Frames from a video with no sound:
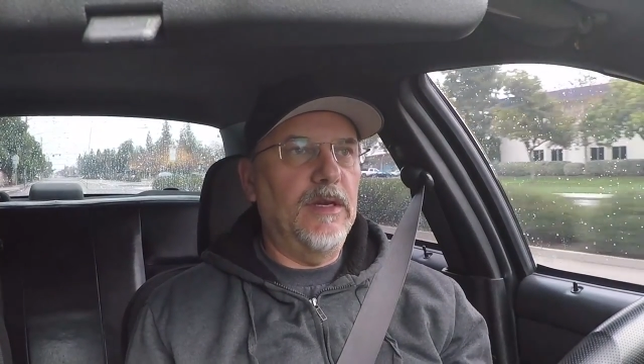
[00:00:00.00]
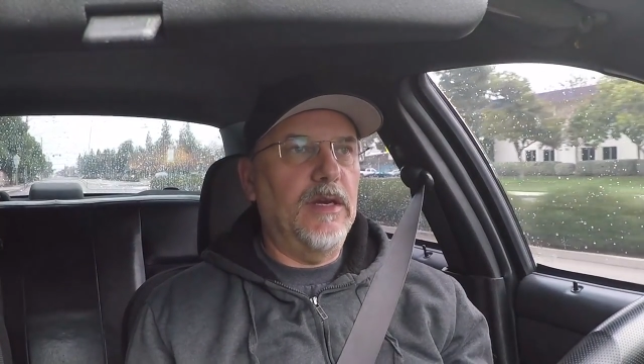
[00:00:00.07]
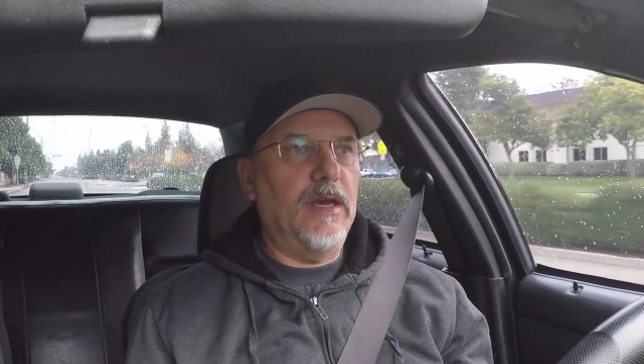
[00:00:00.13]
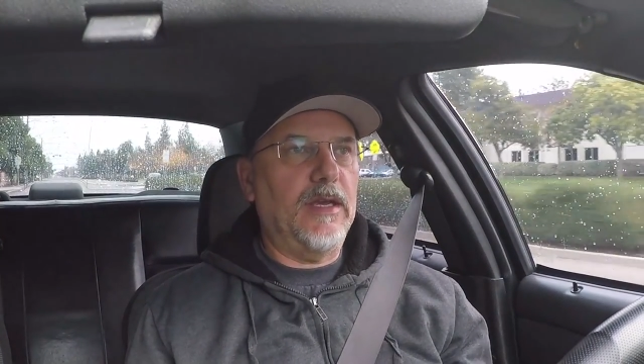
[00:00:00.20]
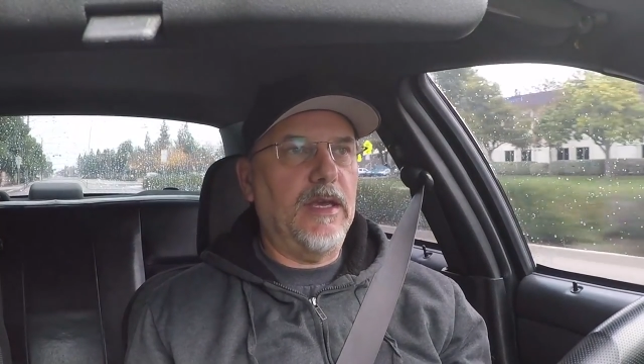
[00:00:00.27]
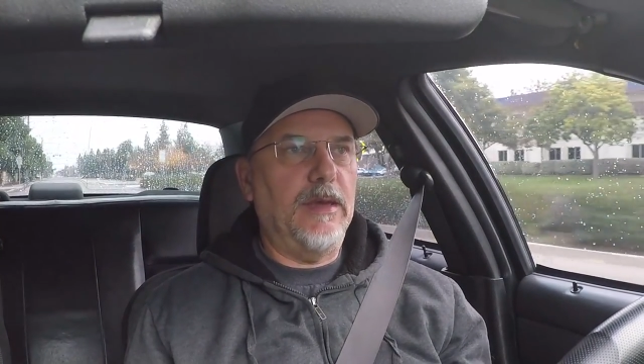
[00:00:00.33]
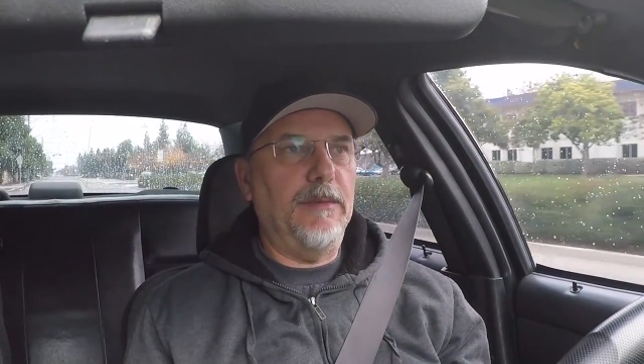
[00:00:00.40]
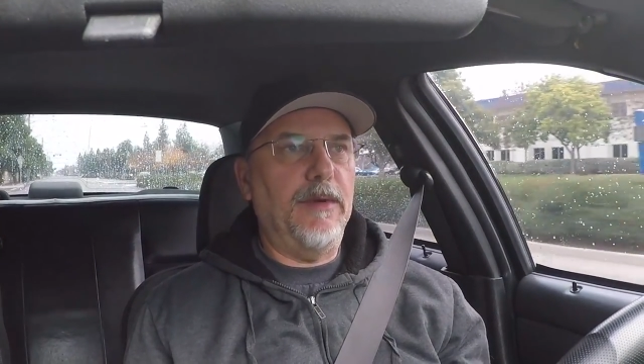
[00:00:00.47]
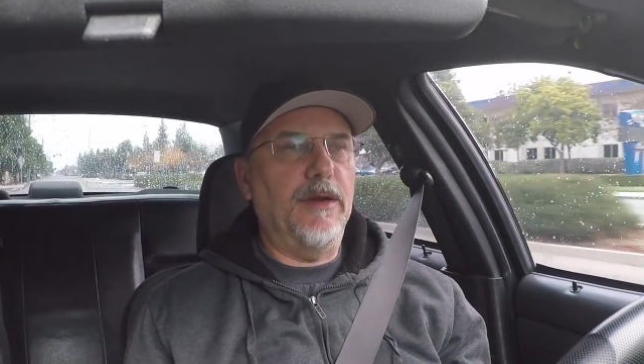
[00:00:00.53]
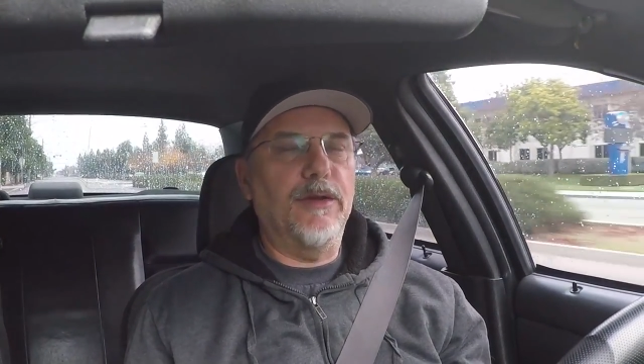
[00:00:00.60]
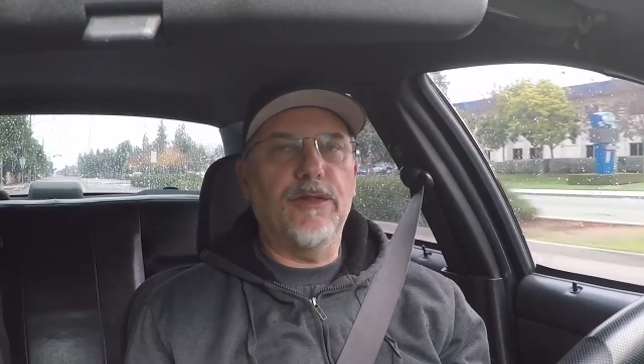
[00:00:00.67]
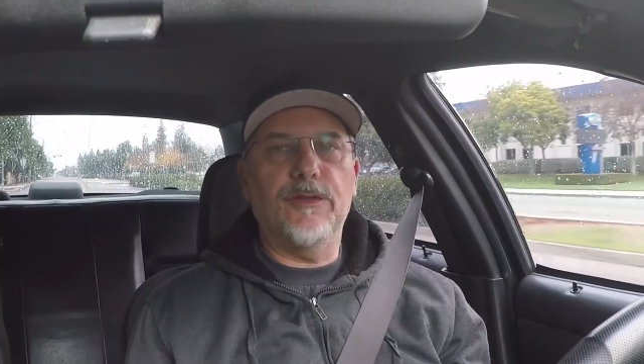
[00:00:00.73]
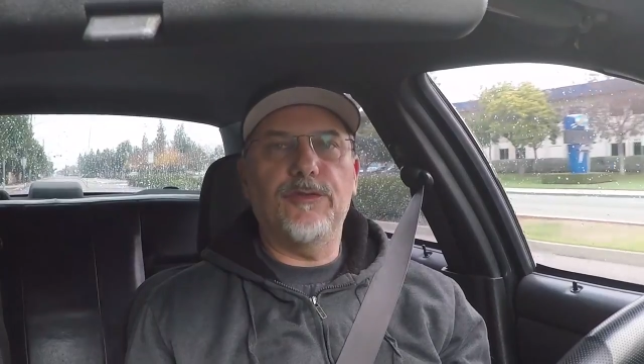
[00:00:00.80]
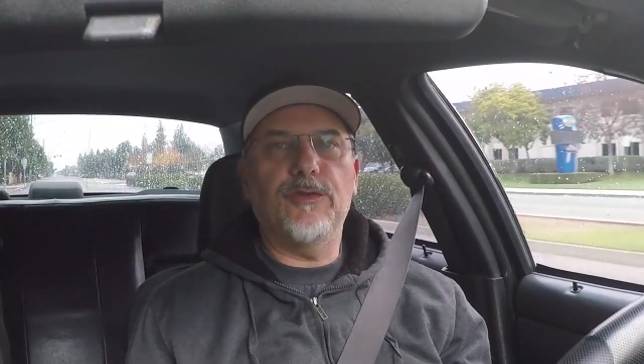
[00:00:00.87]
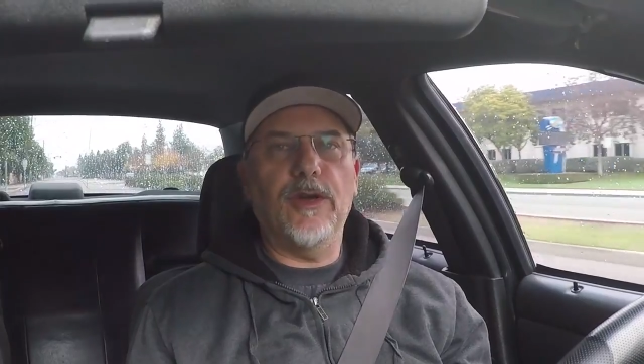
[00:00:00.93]
I came out
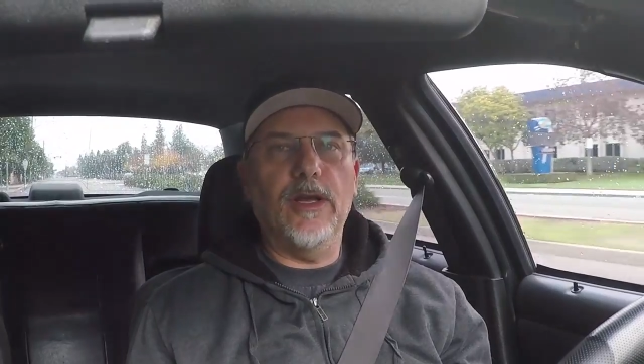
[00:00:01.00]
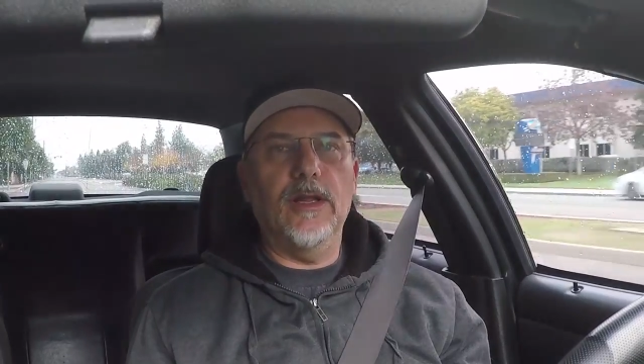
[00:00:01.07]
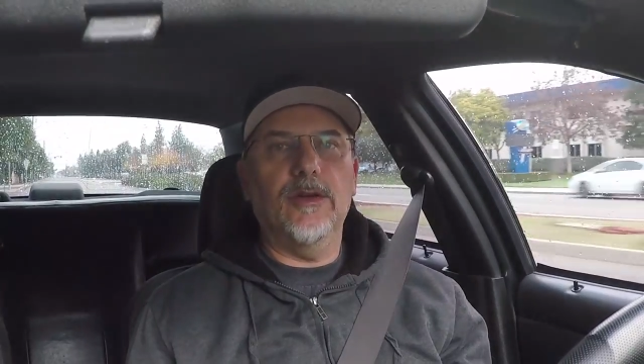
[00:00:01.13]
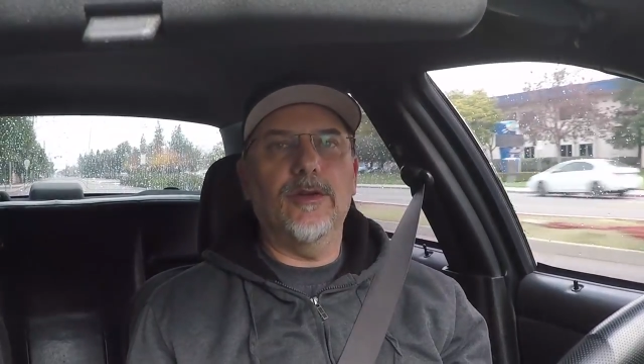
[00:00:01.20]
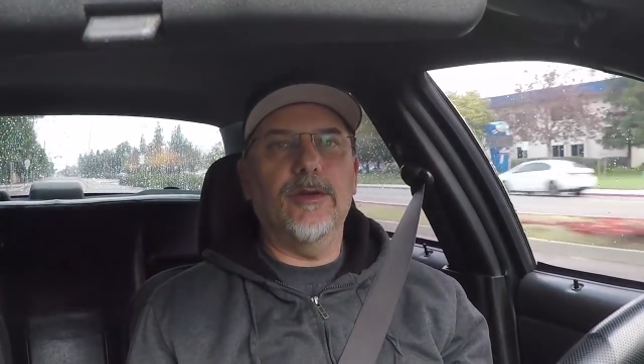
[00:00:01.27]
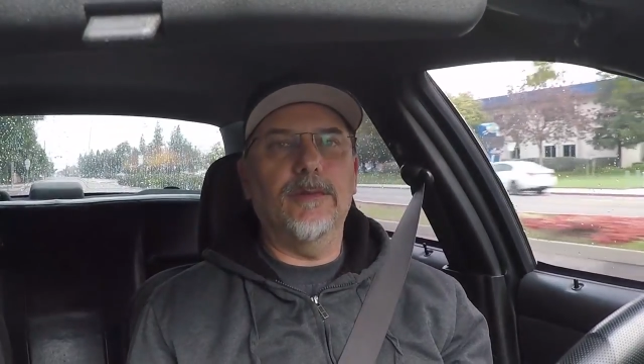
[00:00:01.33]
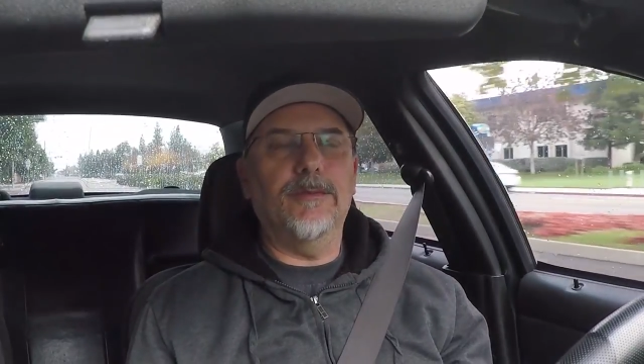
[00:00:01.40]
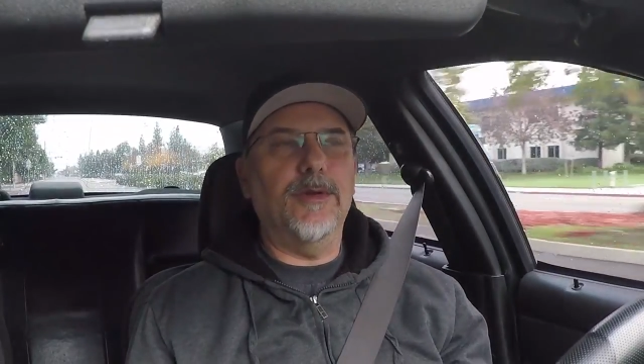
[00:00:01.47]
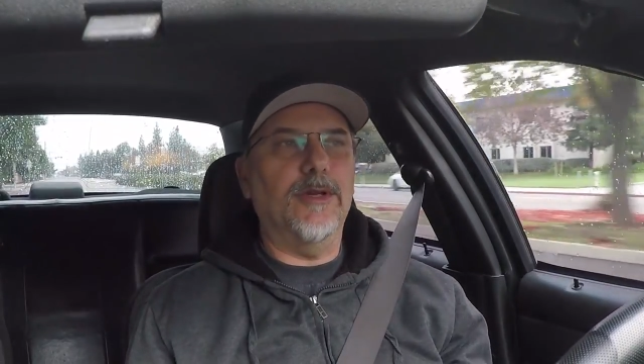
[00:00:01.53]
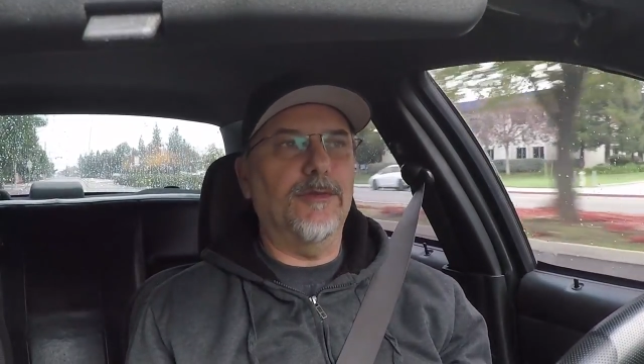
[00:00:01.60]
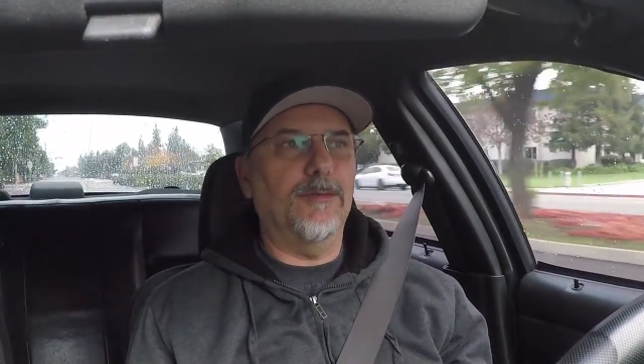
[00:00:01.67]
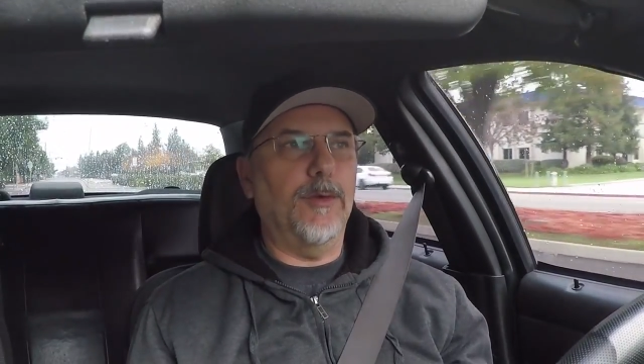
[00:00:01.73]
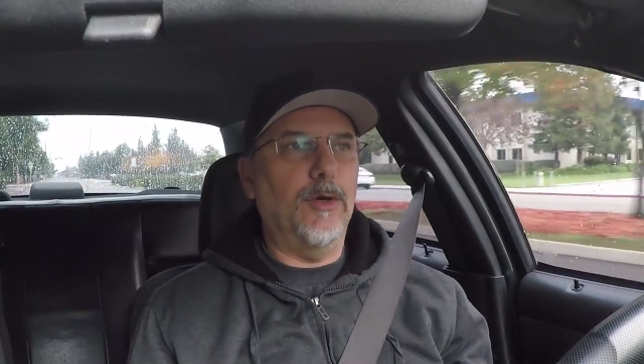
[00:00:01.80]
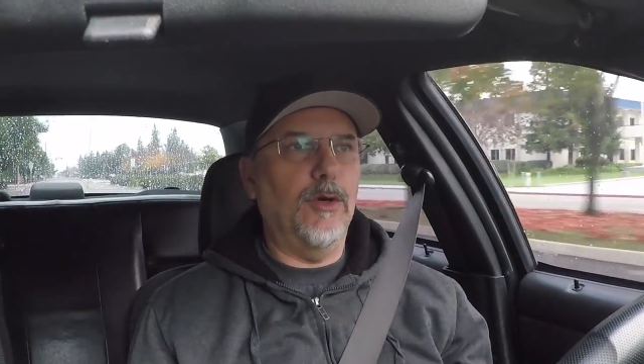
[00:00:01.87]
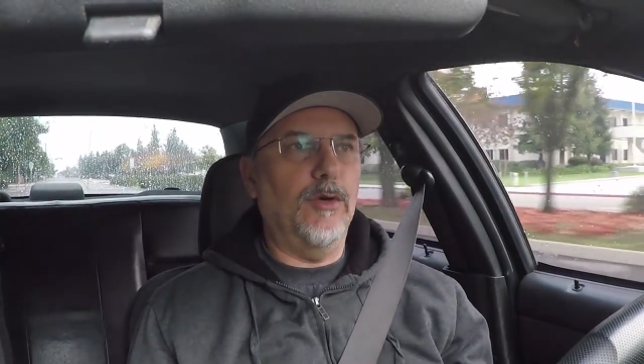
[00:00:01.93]
of the trailer in
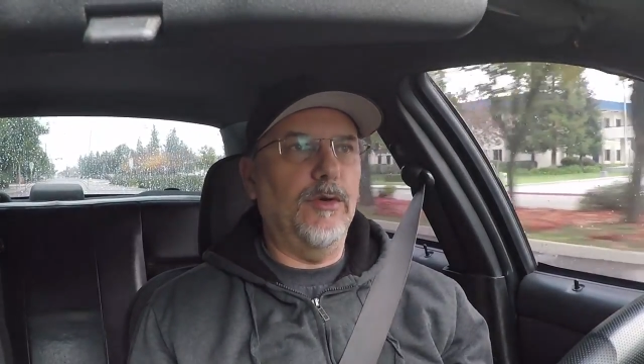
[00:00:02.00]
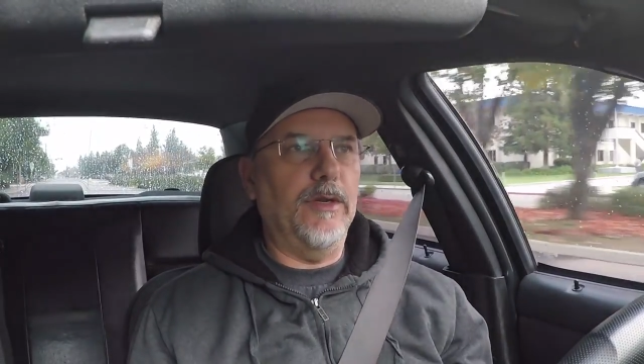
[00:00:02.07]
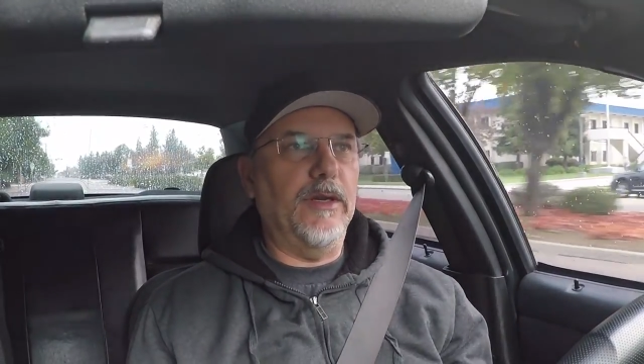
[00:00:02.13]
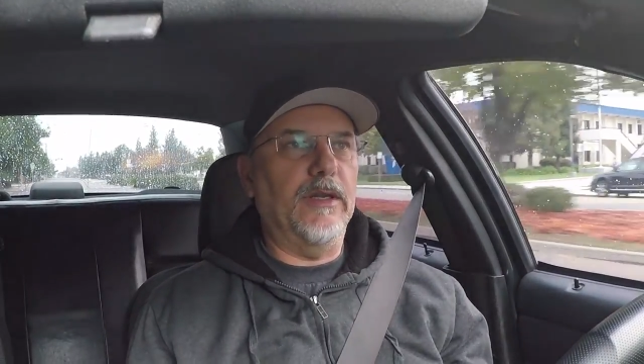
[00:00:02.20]
Pismo,